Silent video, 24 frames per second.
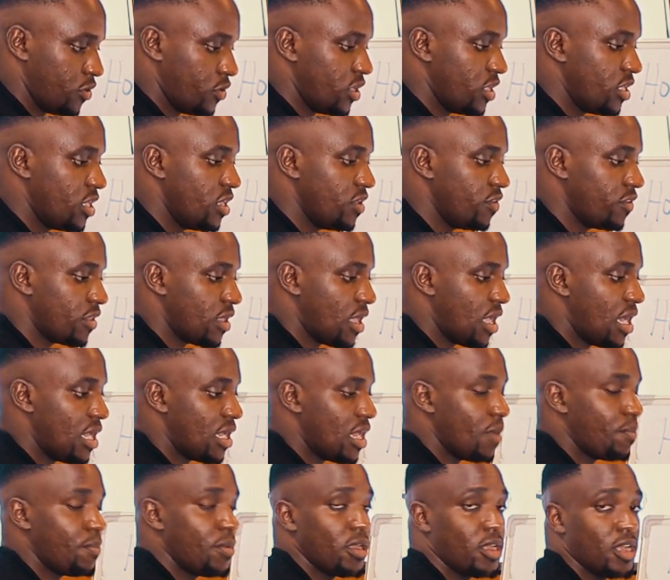Trend lines are
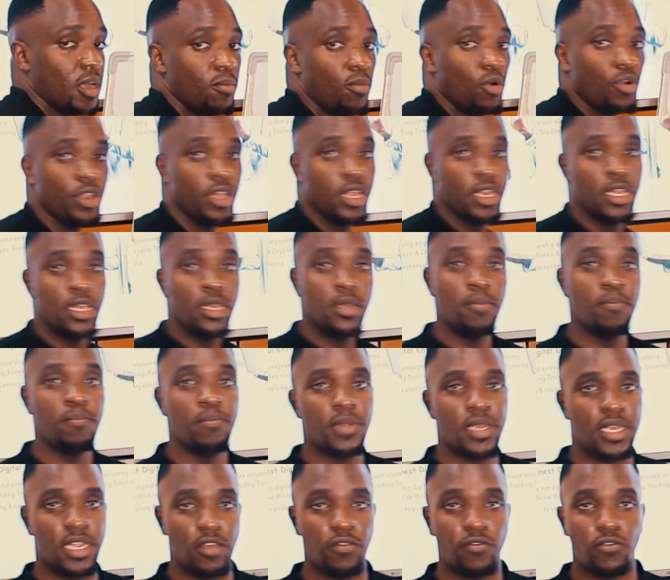applicable on any
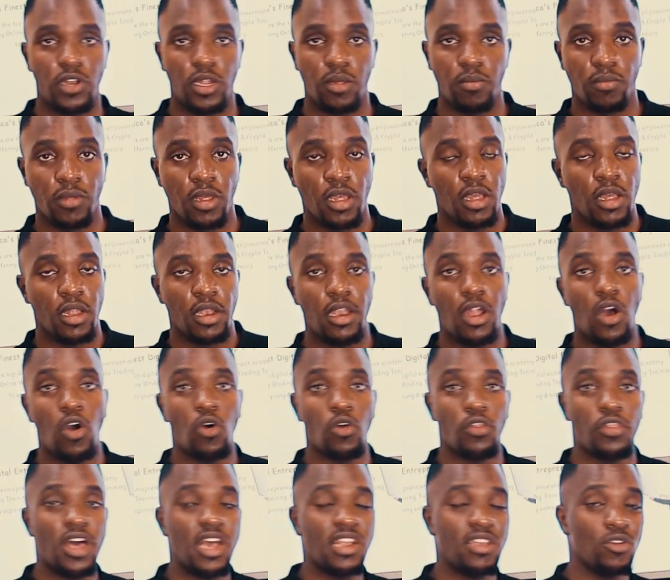time frame.
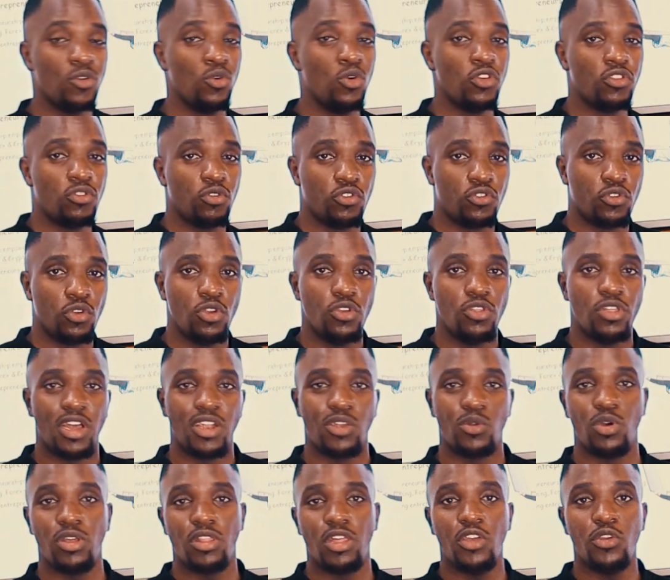Now that goes to show you
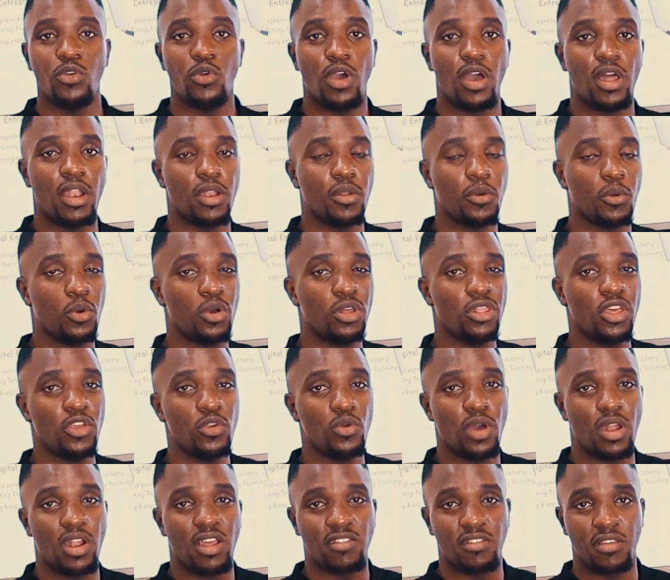that whether you
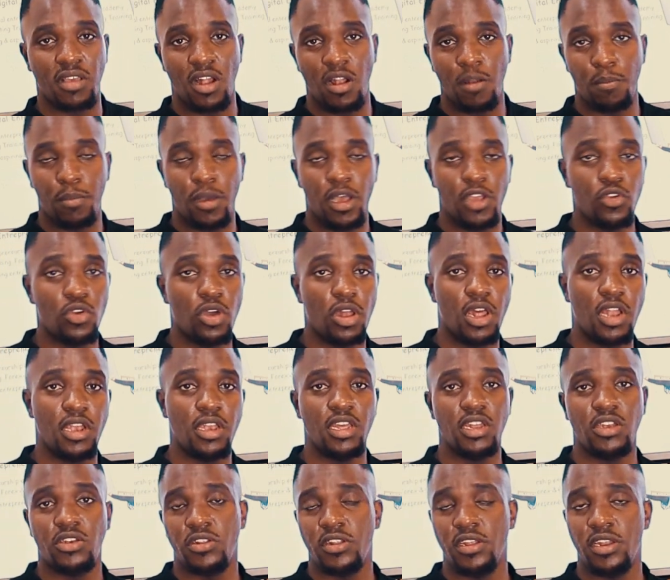are a scalper, you are a
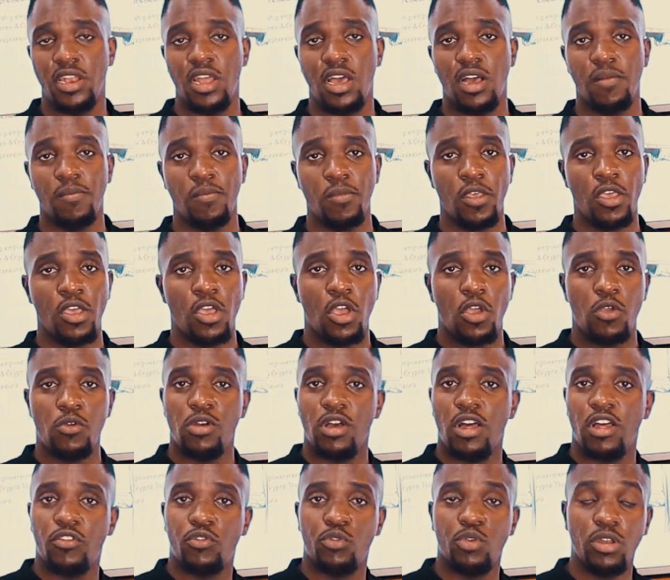day trader, you
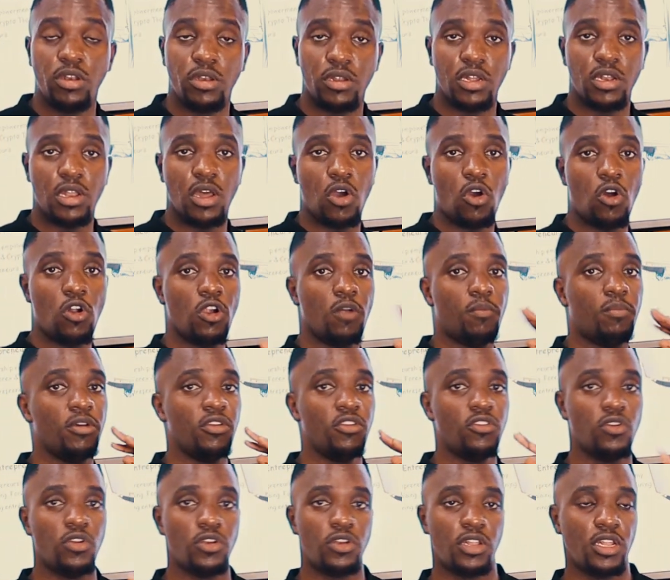are a swing trader, or a
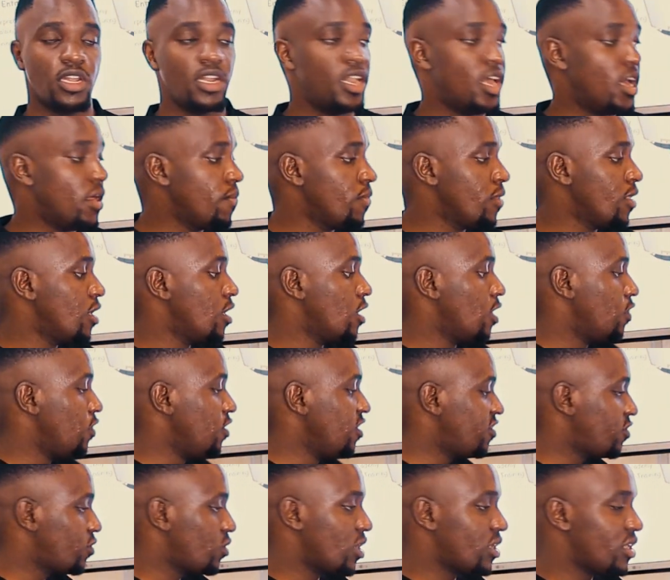position trader,
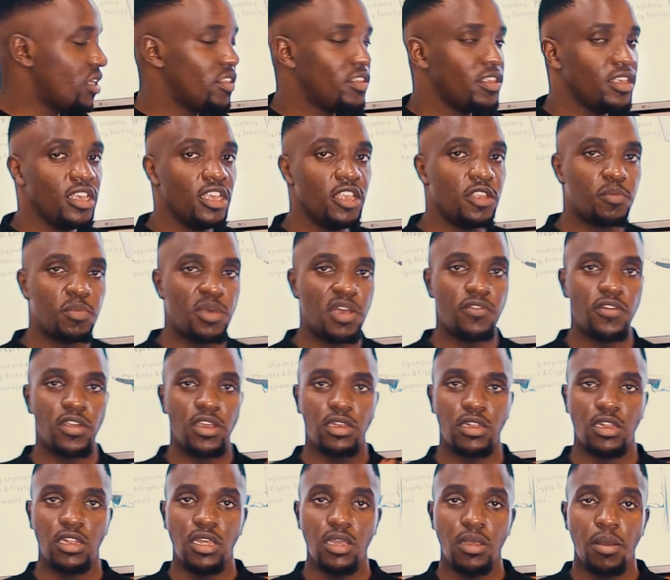this strategy is
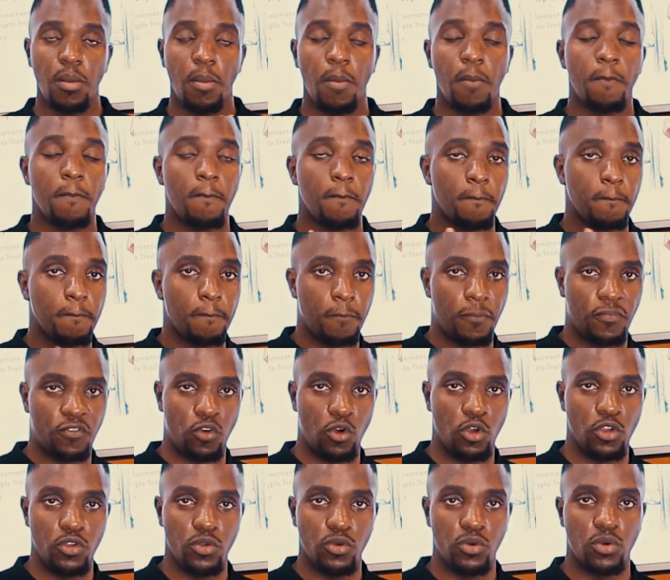perfectly
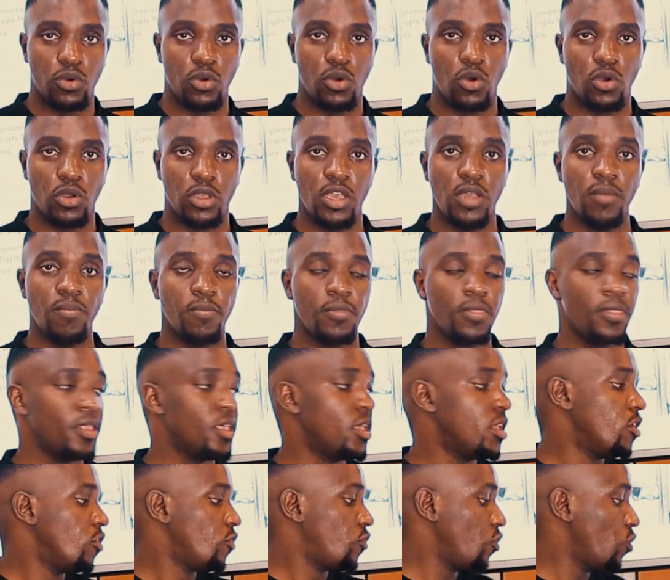for you. Okay,
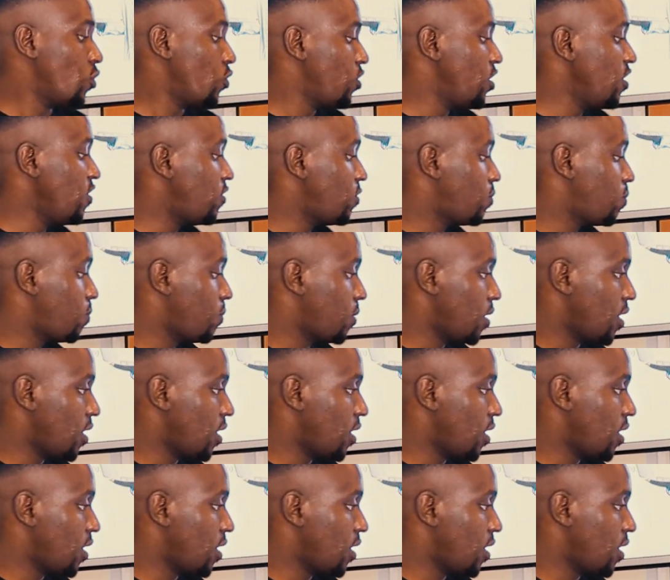so these